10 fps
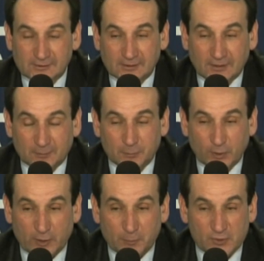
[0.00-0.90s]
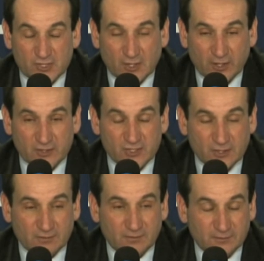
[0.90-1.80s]
uh, pretty precise
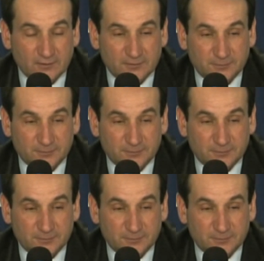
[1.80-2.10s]
and,